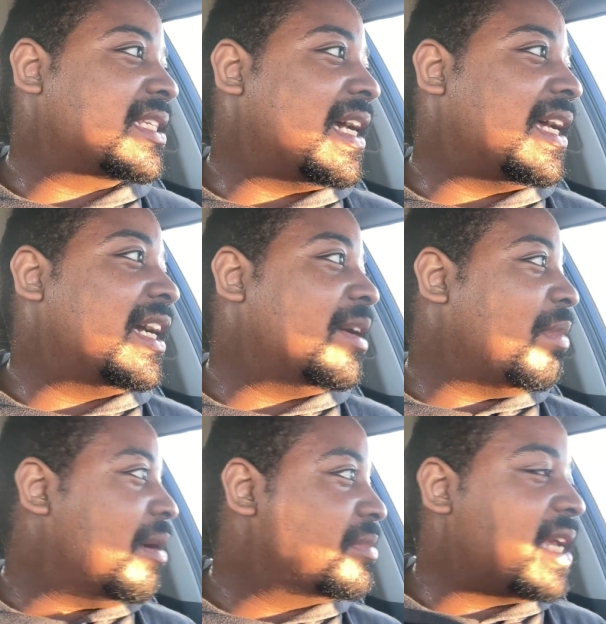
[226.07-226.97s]

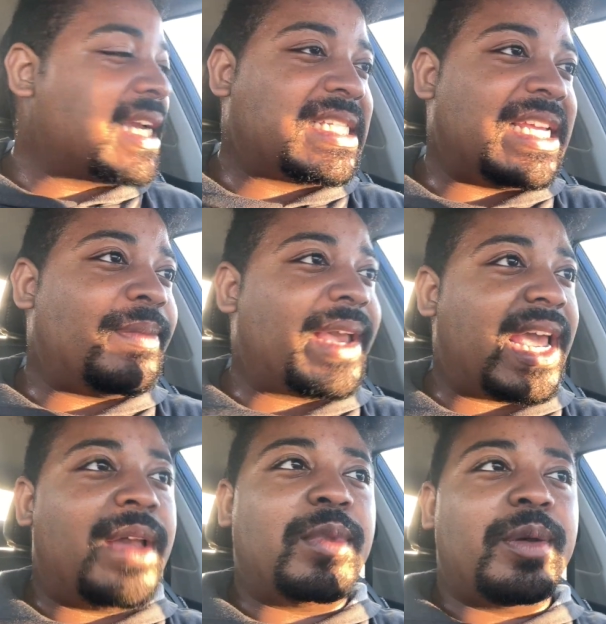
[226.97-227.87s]
I'm texting. I'm like,
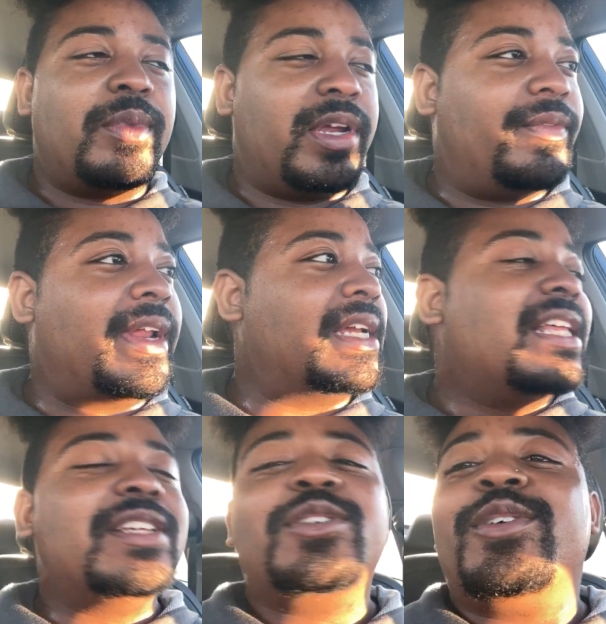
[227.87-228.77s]
hey, I'm up. Are you ready?
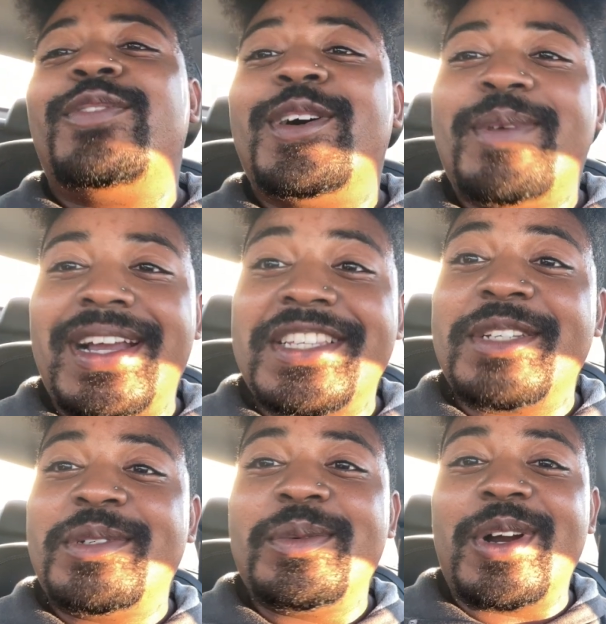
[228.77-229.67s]
This girl fell back
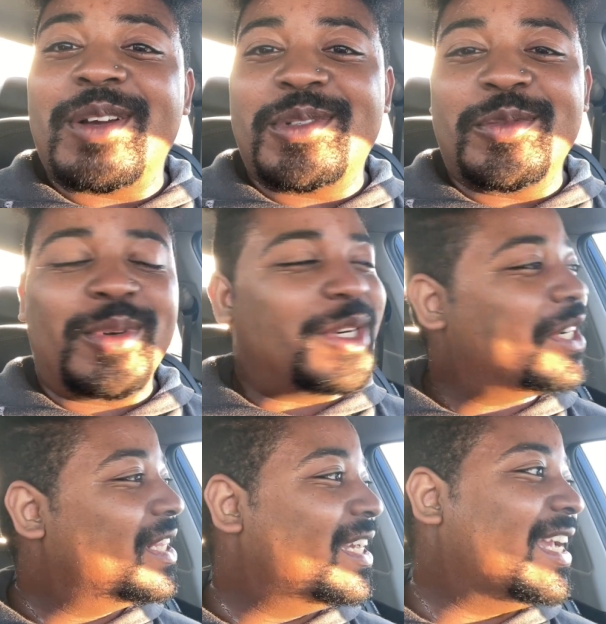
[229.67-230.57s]
asleep. She woke up super
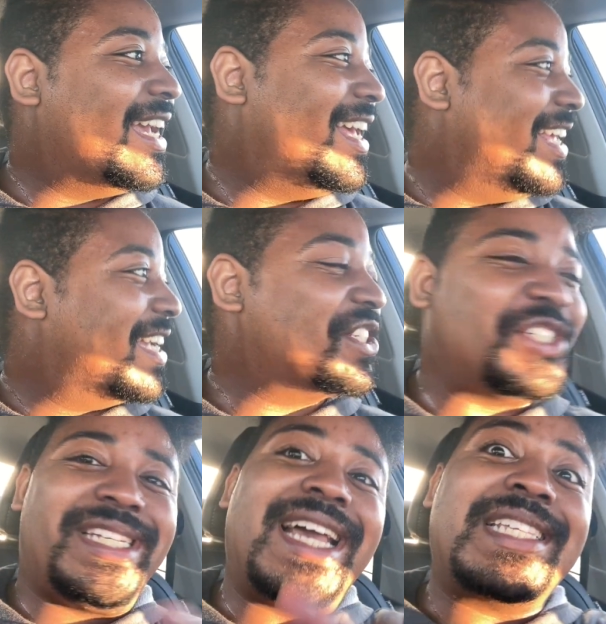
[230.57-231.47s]
early because
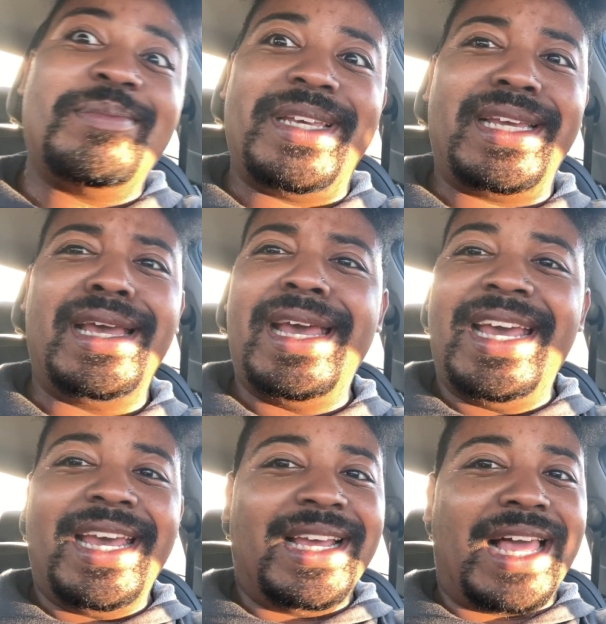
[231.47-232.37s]
she texted me
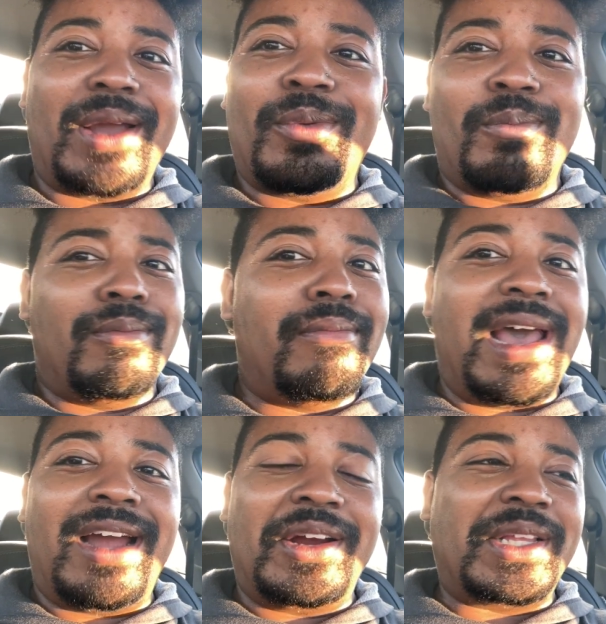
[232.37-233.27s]
like
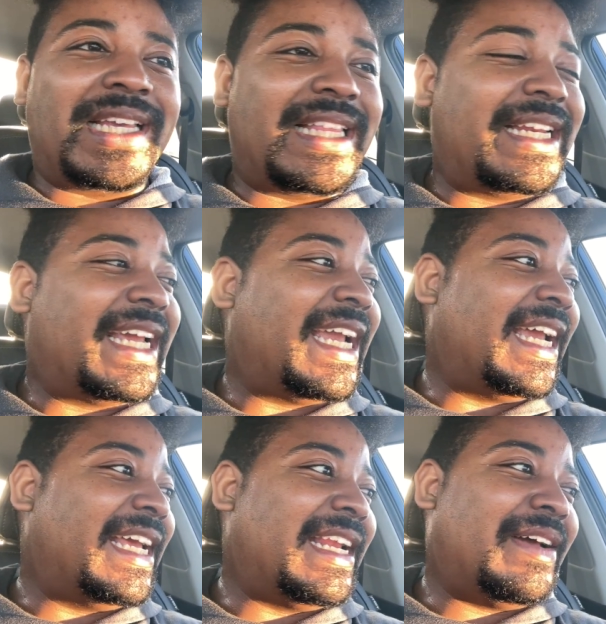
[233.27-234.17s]
mad early in the
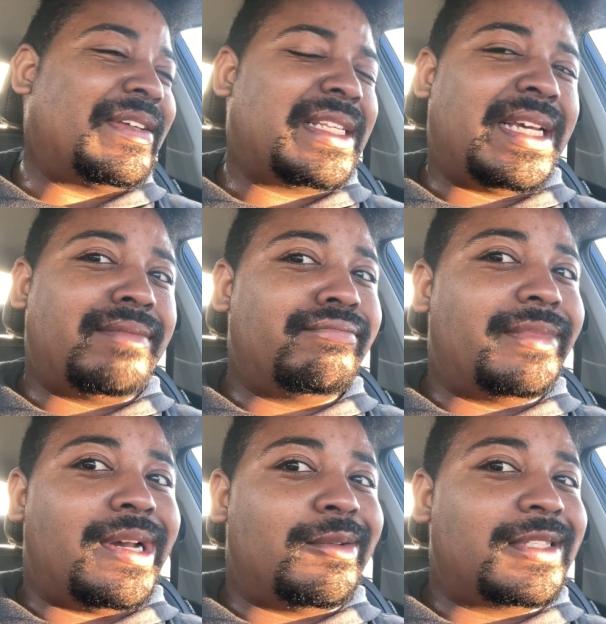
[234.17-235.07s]
day, and I was like,
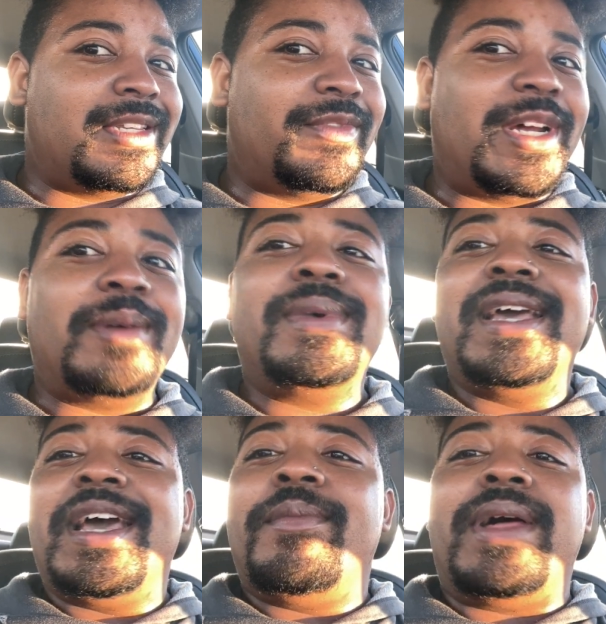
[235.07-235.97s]
I wasn't even up,
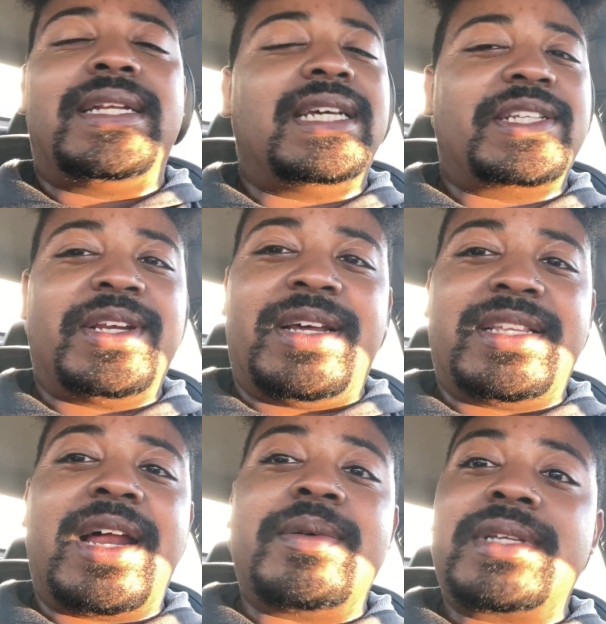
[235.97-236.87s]
but I texted her and I
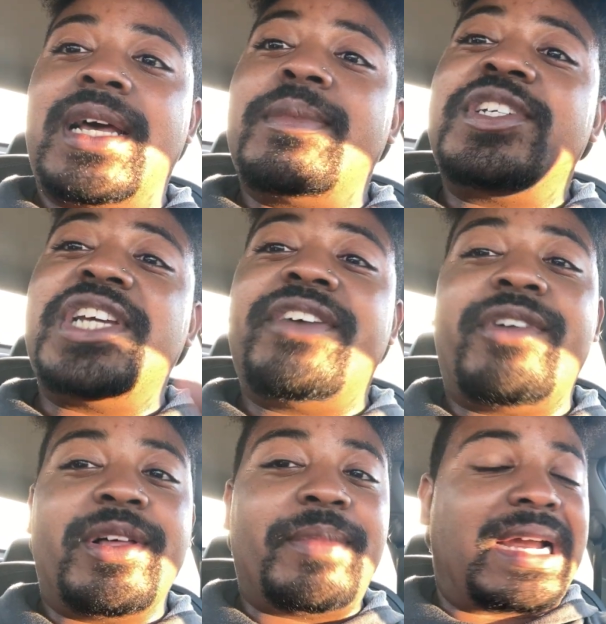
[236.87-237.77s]
said I was up. She had
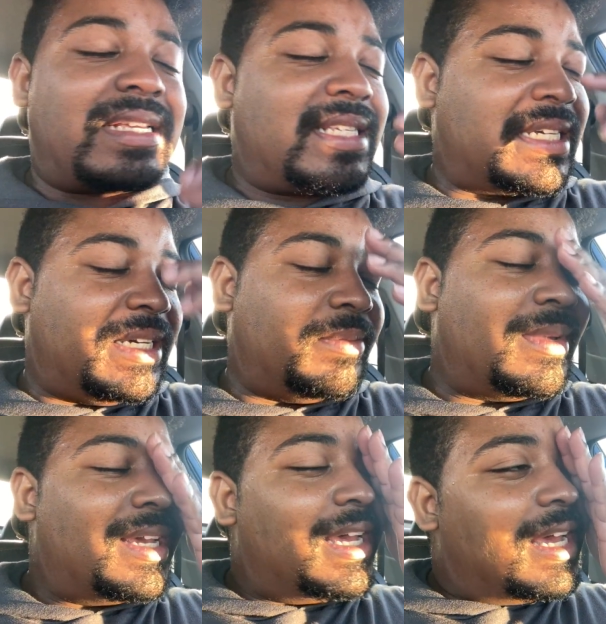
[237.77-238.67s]
fallen back asleep.
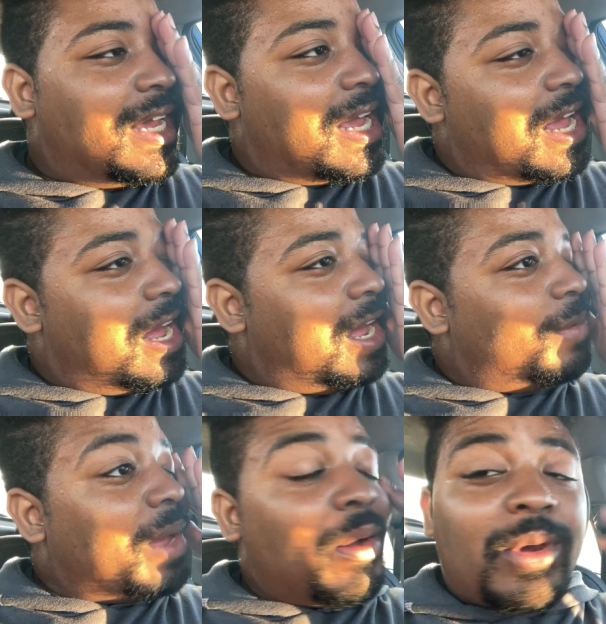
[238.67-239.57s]
I
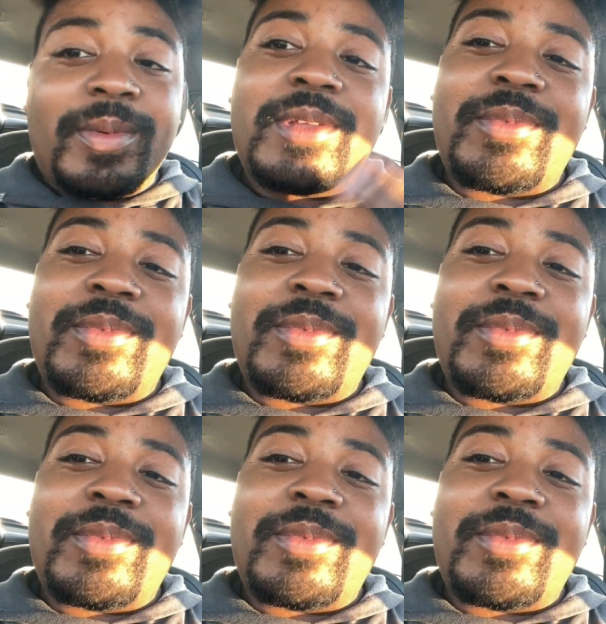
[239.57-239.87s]
woke up at the